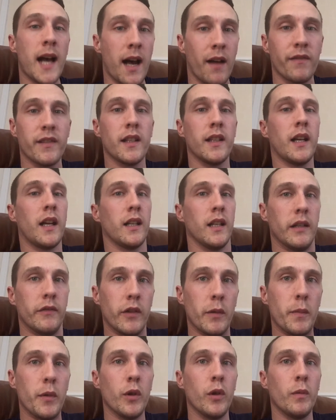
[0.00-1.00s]
after that
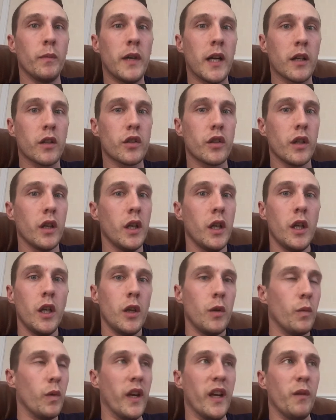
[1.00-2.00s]
Liverpool match
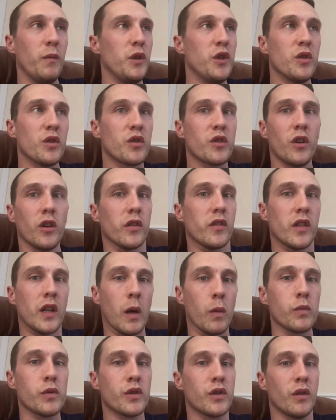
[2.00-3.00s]
where we just got trounced.